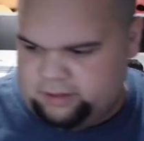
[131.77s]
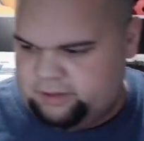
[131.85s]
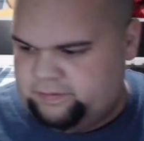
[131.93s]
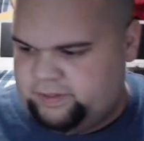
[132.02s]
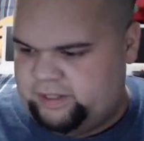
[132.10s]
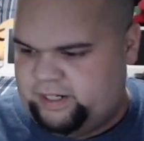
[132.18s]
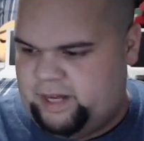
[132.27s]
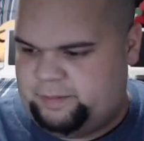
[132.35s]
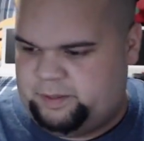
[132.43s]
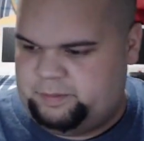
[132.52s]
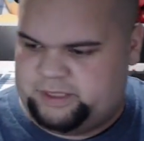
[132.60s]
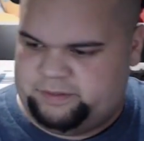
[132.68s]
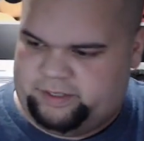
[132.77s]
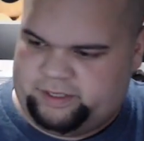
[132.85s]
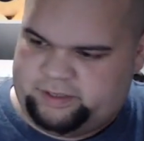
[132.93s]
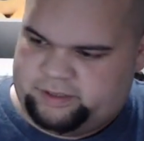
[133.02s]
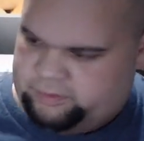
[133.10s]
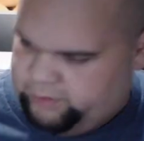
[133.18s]
Very happy. Let me see if I can
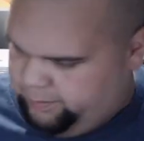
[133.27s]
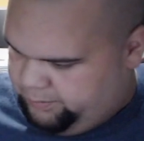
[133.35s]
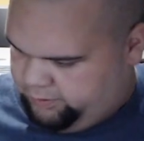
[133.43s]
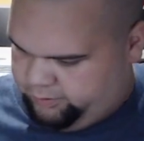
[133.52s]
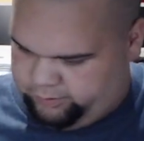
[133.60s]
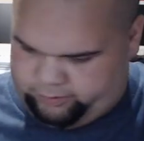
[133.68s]
get the straps on real